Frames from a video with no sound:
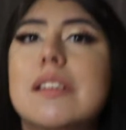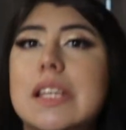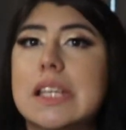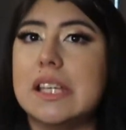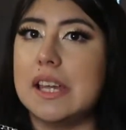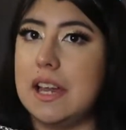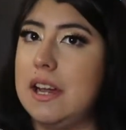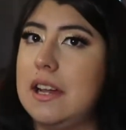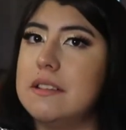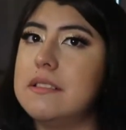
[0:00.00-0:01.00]

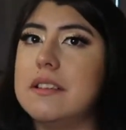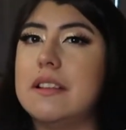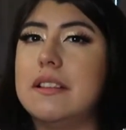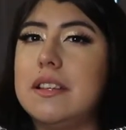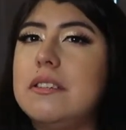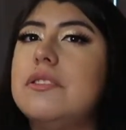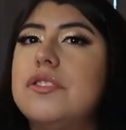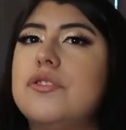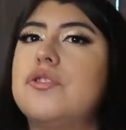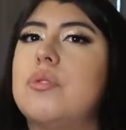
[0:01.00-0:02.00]
yeah, a little
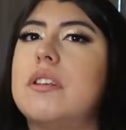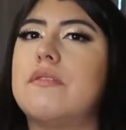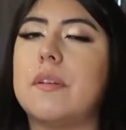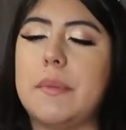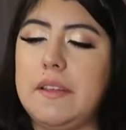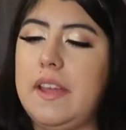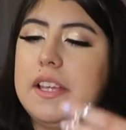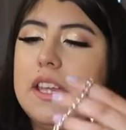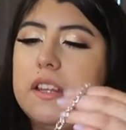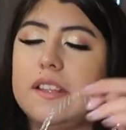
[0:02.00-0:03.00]
too short for my
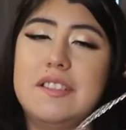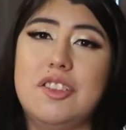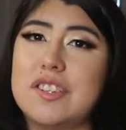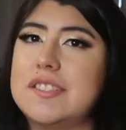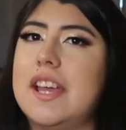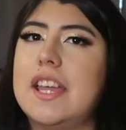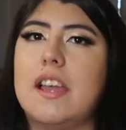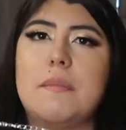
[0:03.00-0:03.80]
liking, it looks like.